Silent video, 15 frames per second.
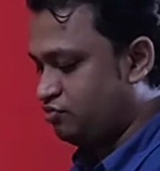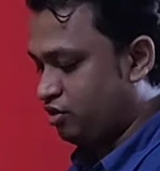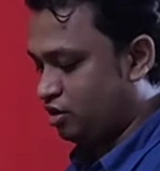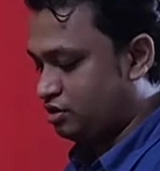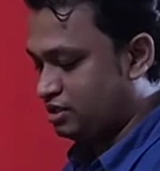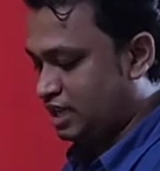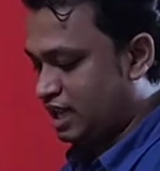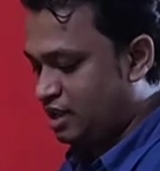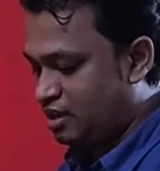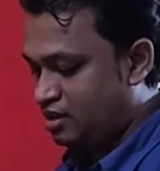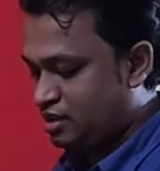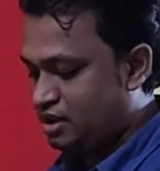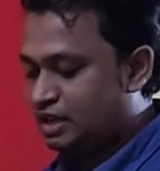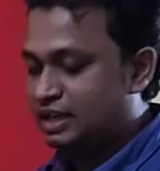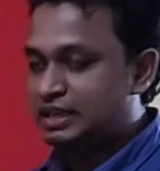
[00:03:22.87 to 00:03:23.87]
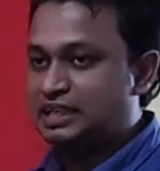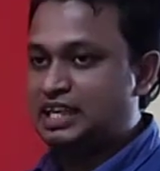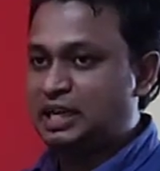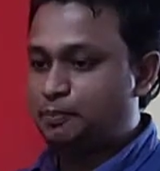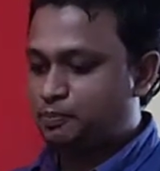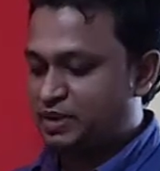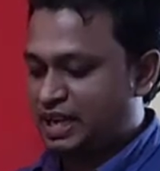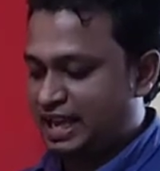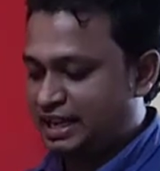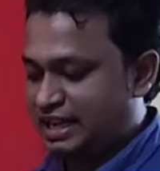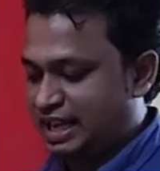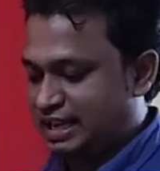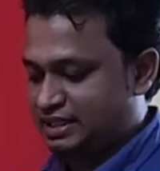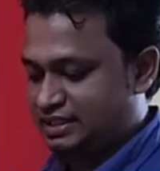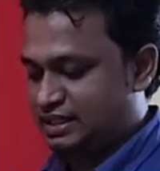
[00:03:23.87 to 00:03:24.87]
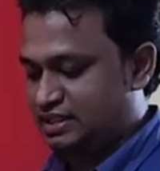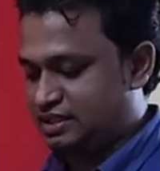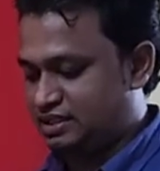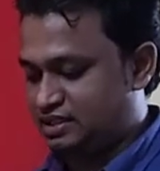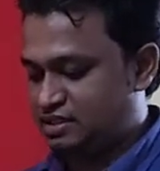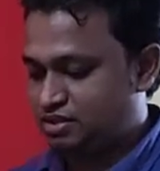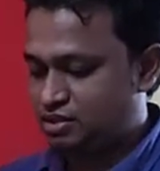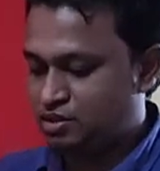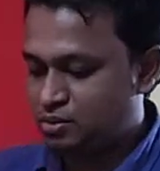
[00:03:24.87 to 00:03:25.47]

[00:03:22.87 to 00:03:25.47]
for the deep neck extensors.